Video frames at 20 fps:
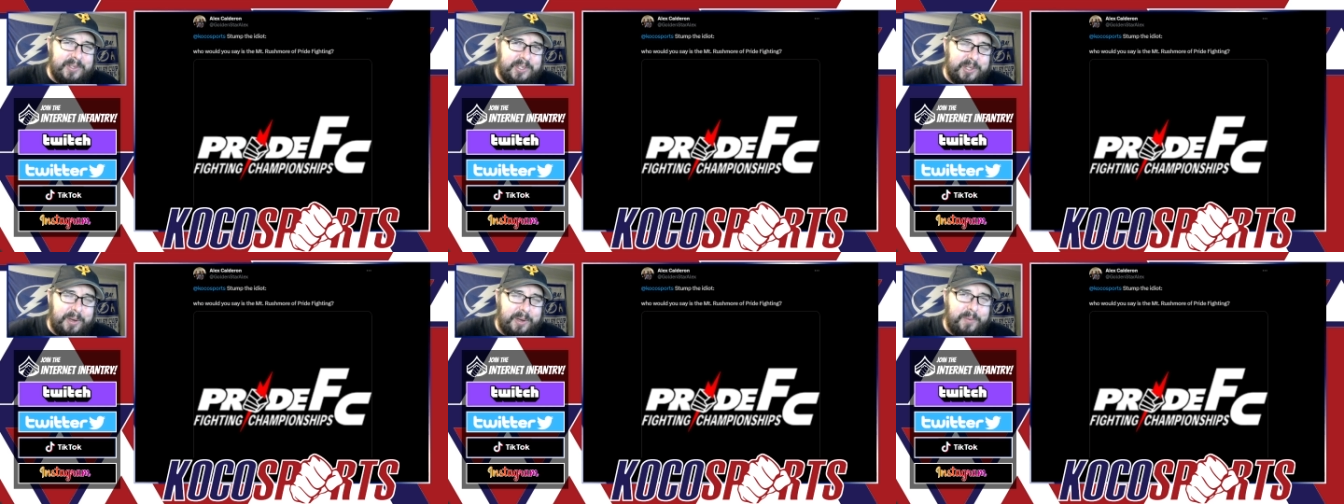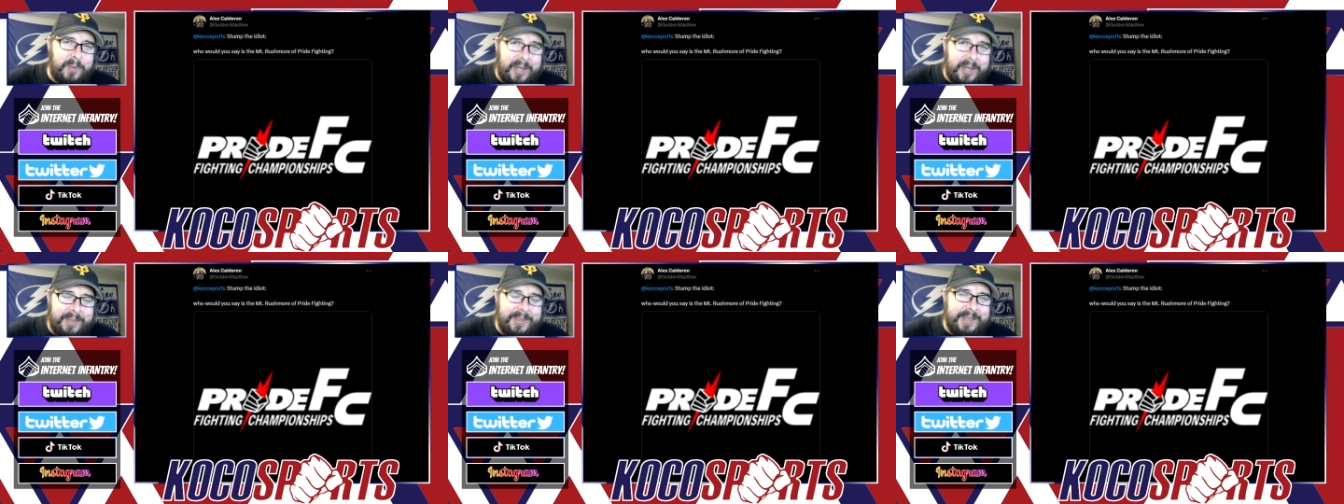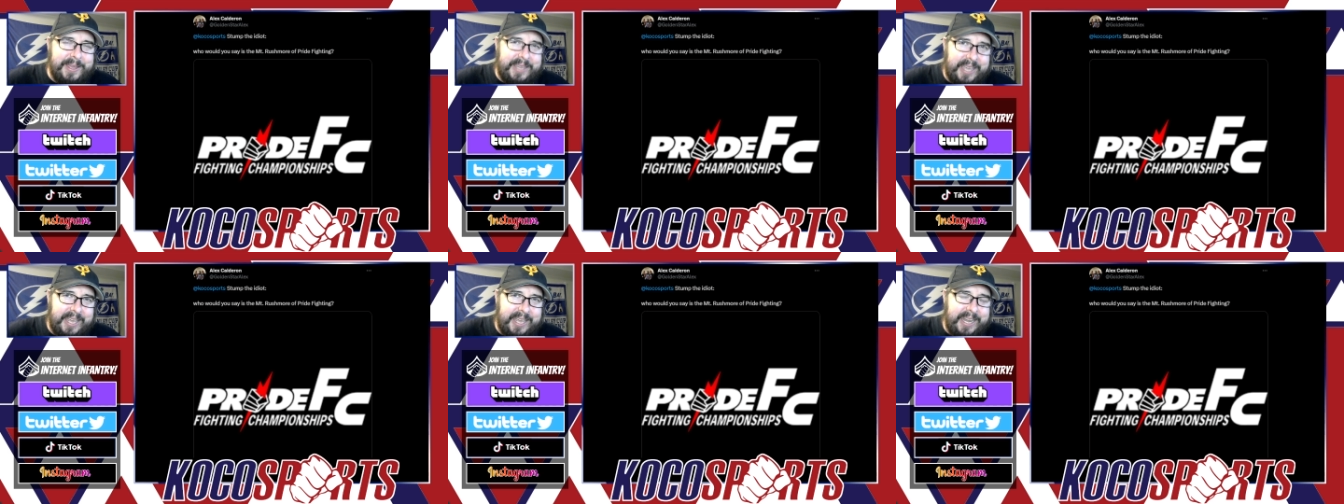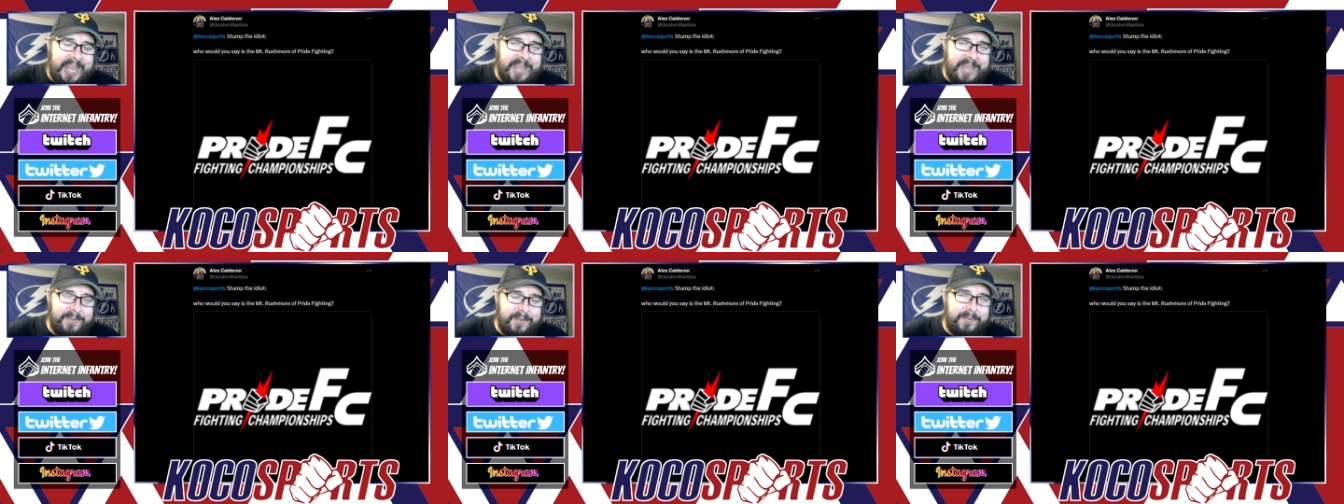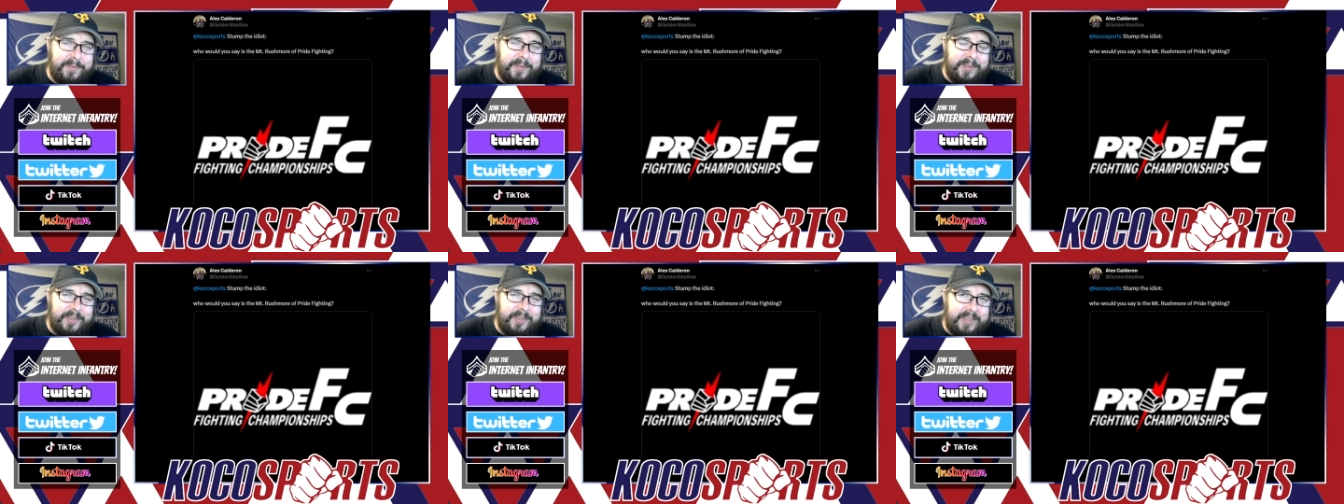on why they can't have a
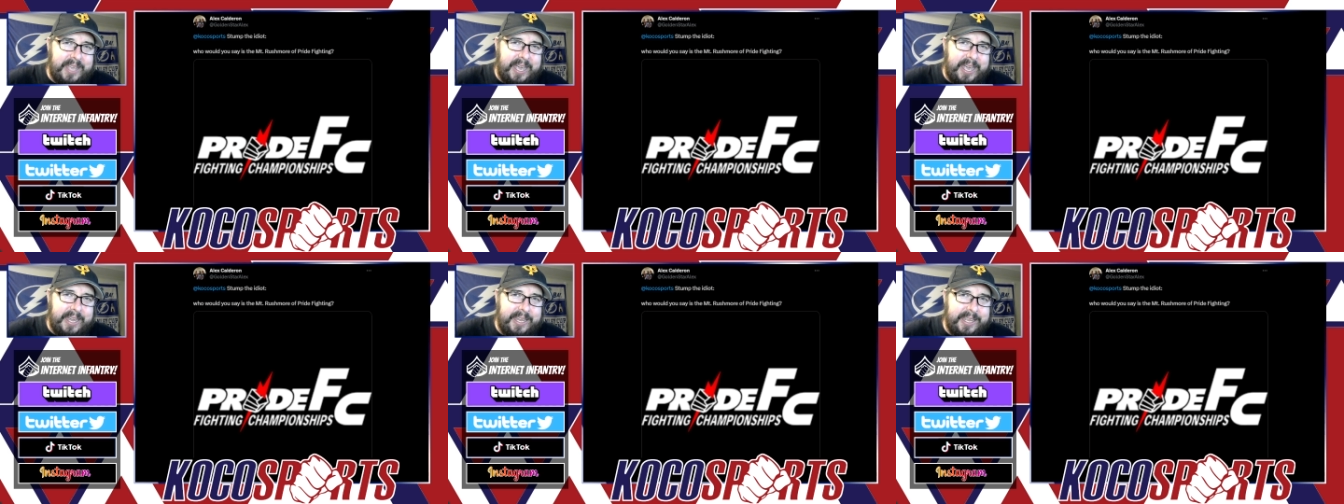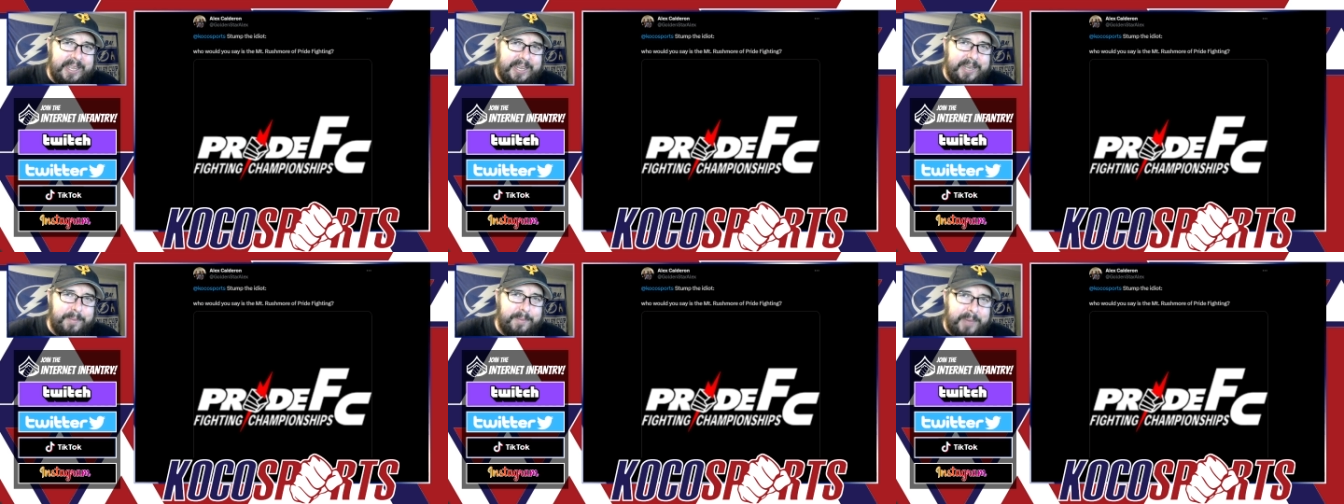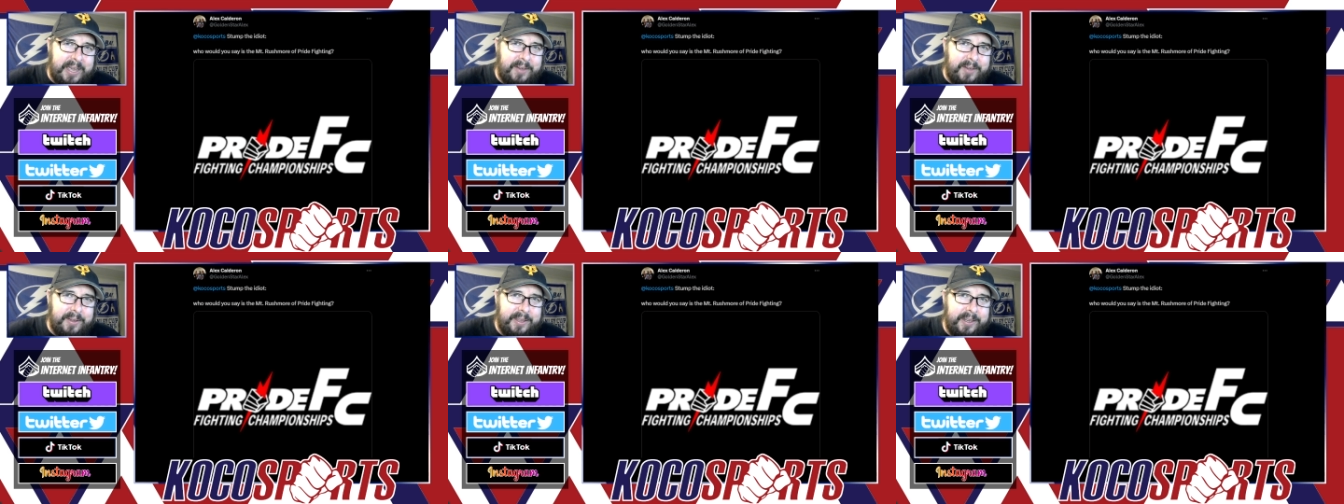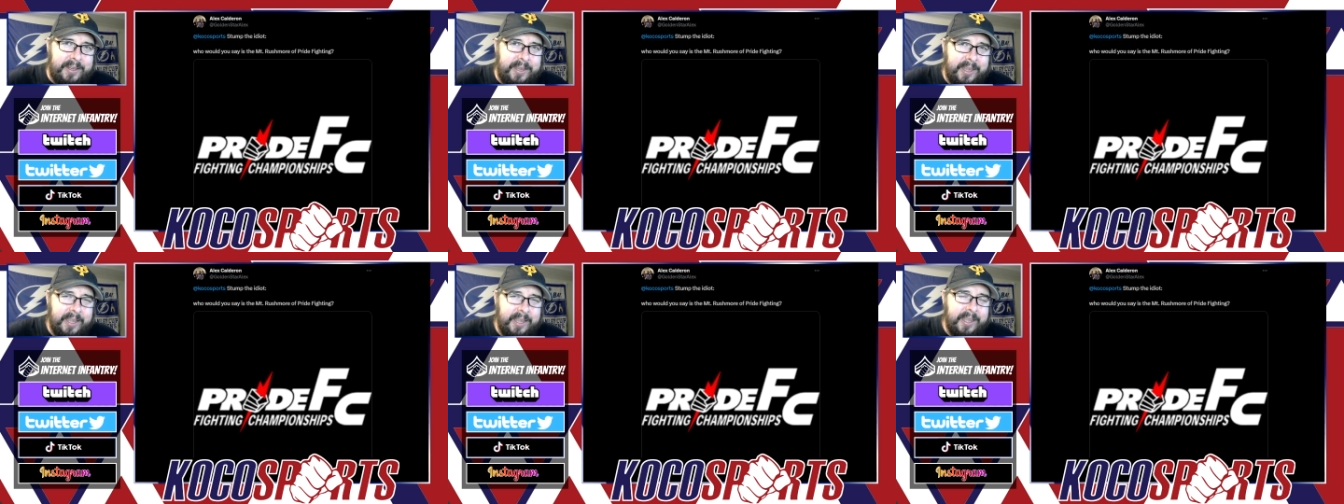fifth guy in the mountain